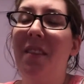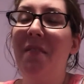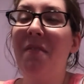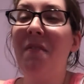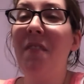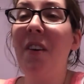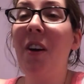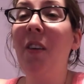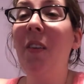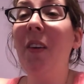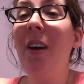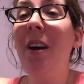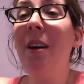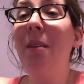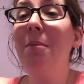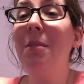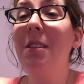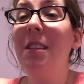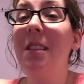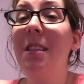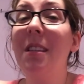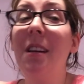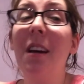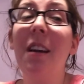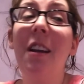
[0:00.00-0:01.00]
It felt like I
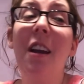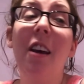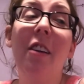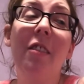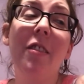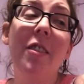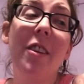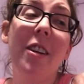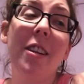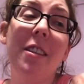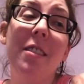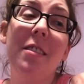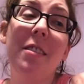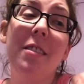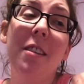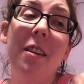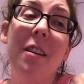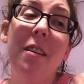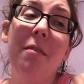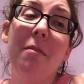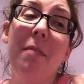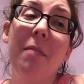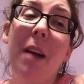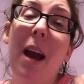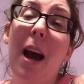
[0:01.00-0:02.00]
was done after I
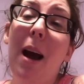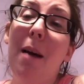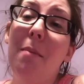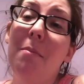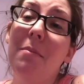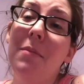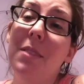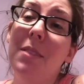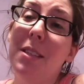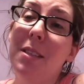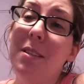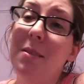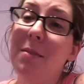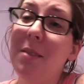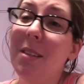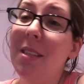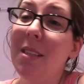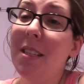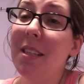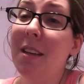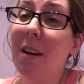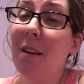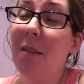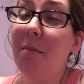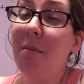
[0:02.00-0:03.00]
started wraps, was
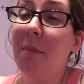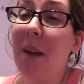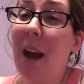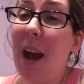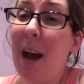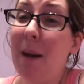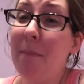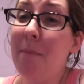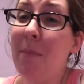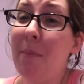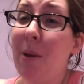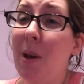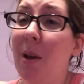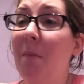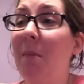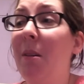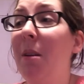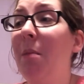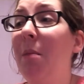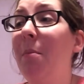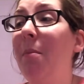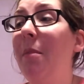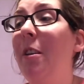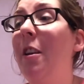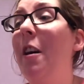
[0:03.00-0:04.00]
done wrapping,
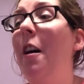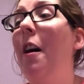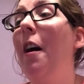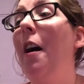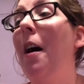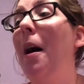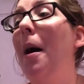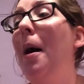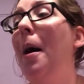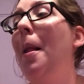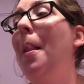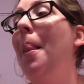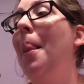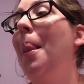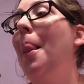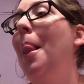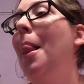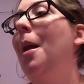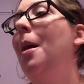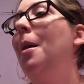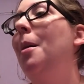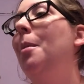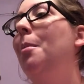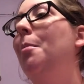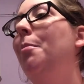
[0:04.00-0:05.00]
but I'm not.
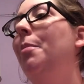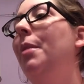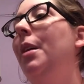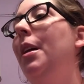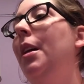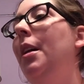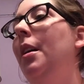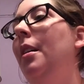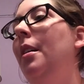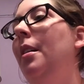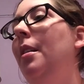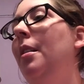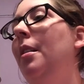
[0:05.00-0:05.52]
But,